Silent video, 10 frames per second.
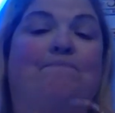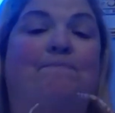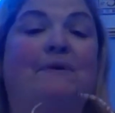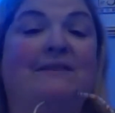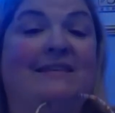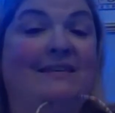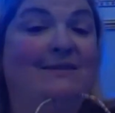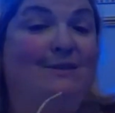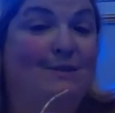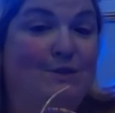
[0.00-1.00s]
But this
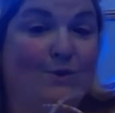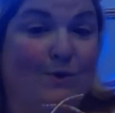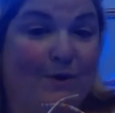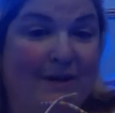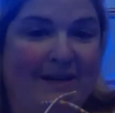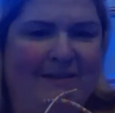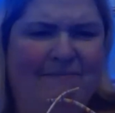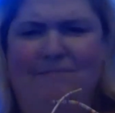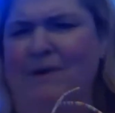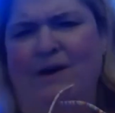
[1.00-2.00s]
story,
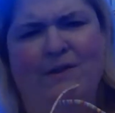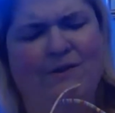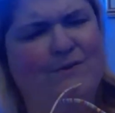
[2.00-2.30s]
although